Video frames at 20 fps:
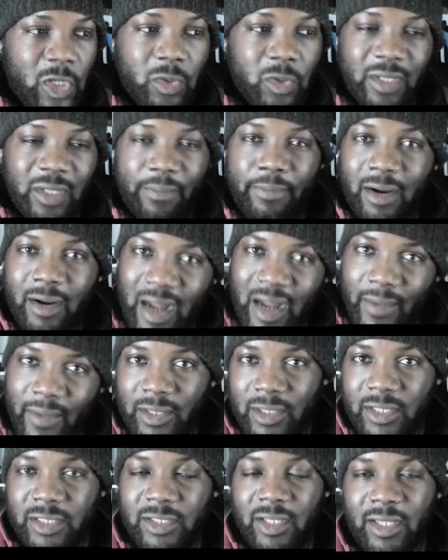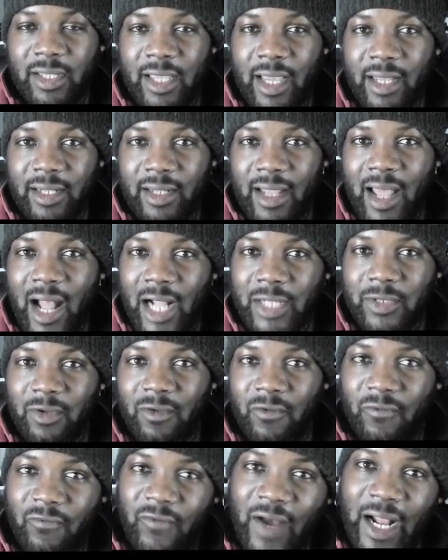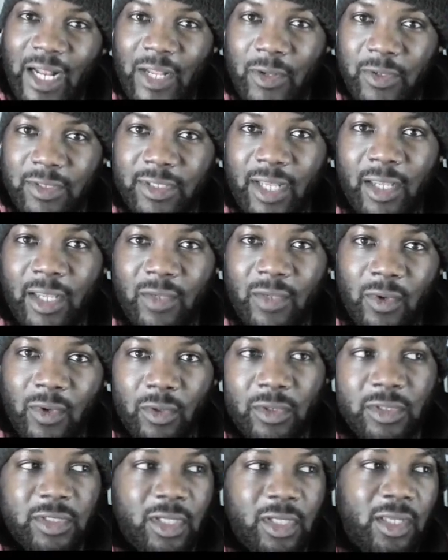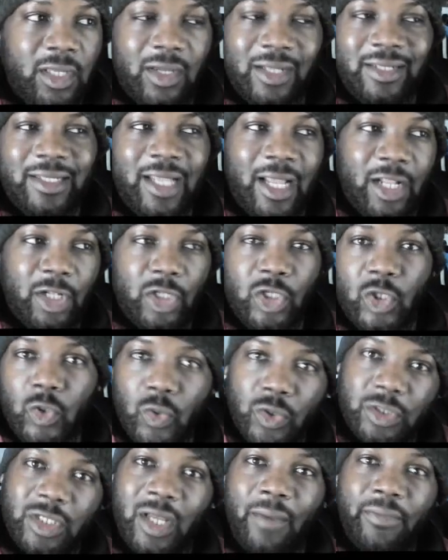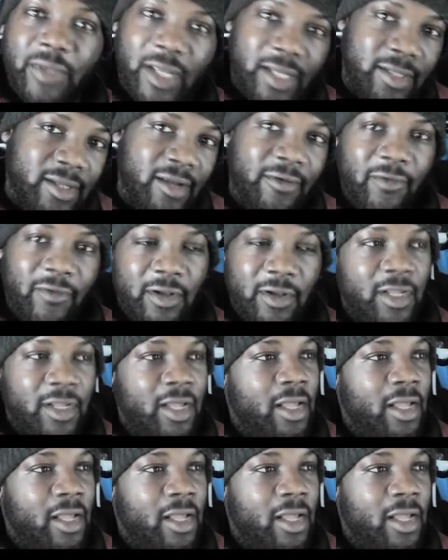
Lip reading: the parameters to get the actual values that you want, so you can then do something different.